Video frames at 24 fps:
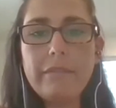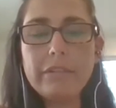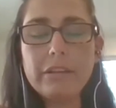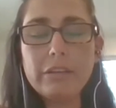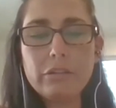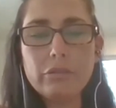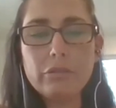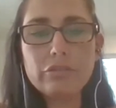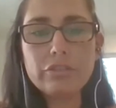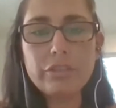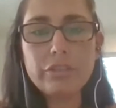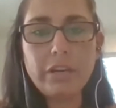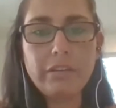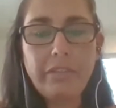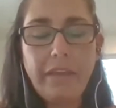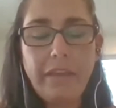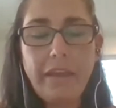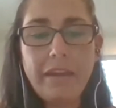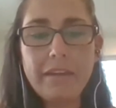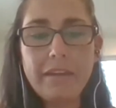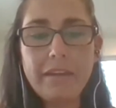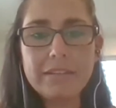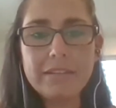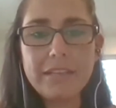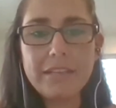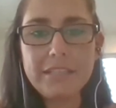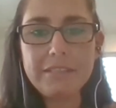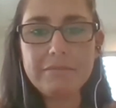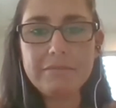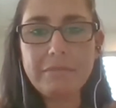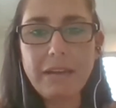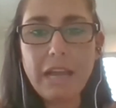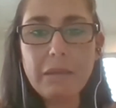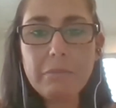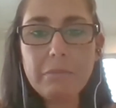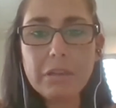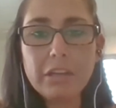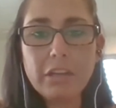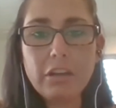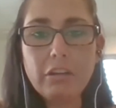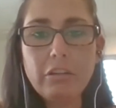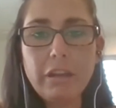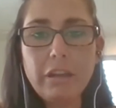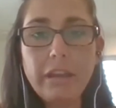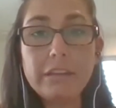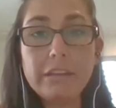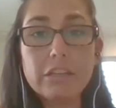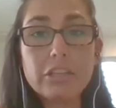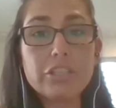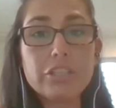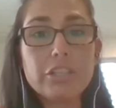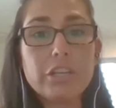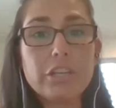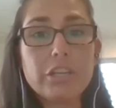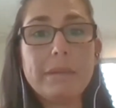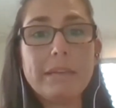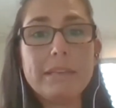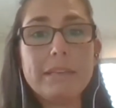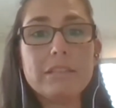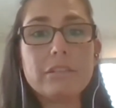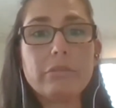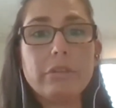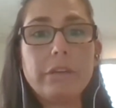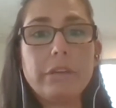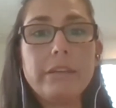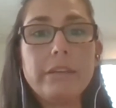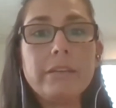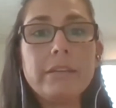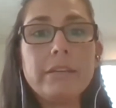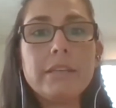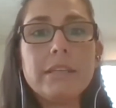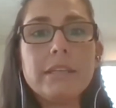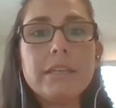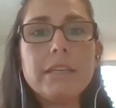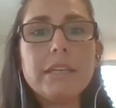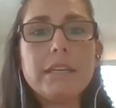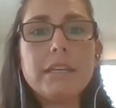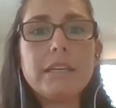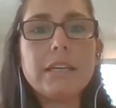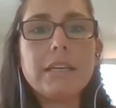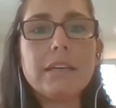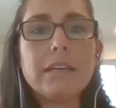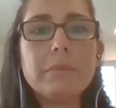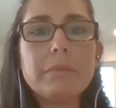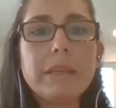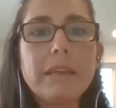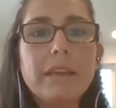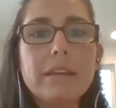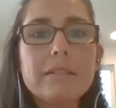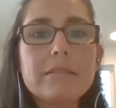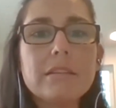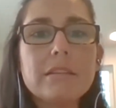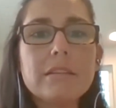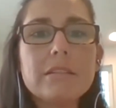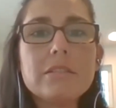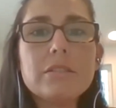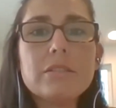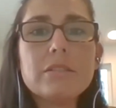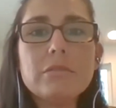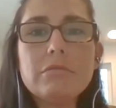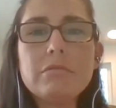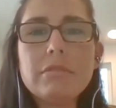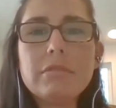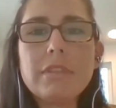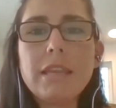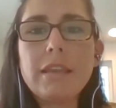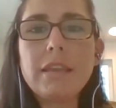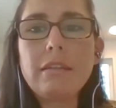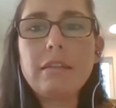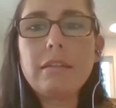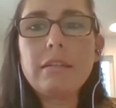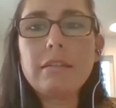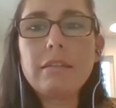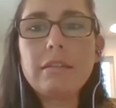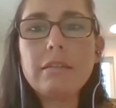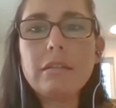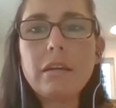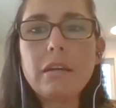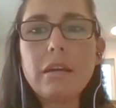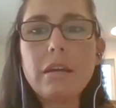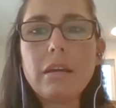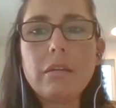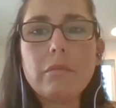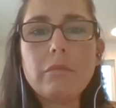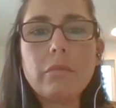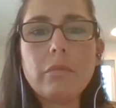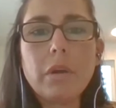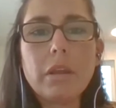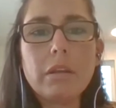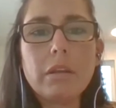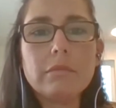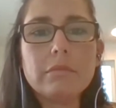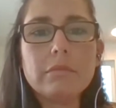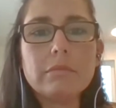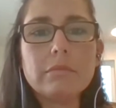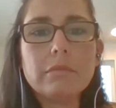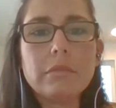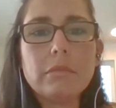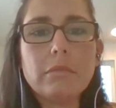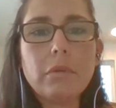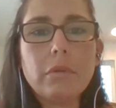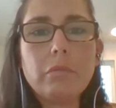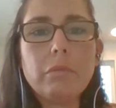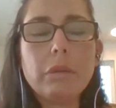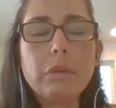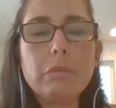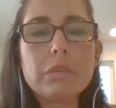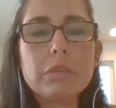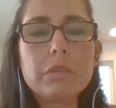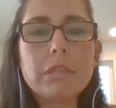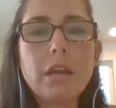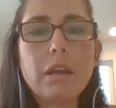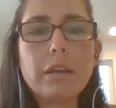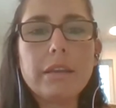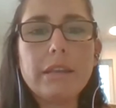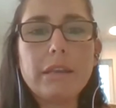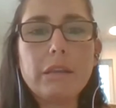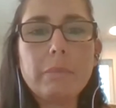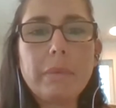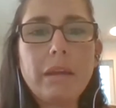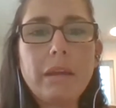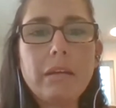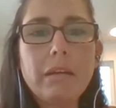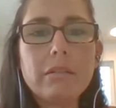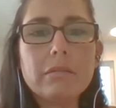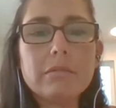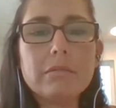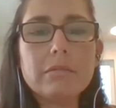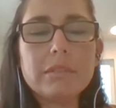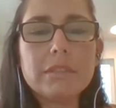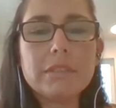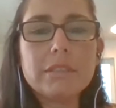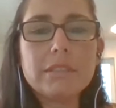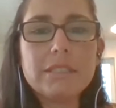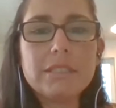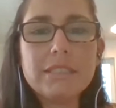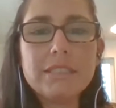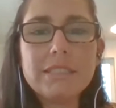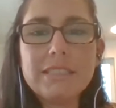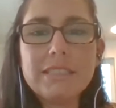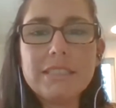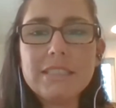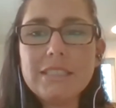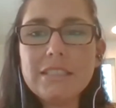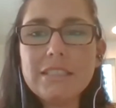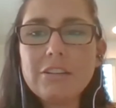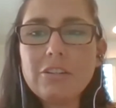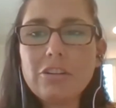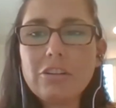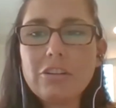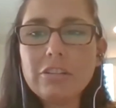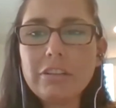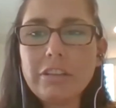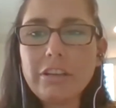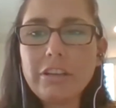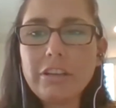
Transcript: you share that, I'm going to go ahead and share my screen because I do think what we were talking about earlier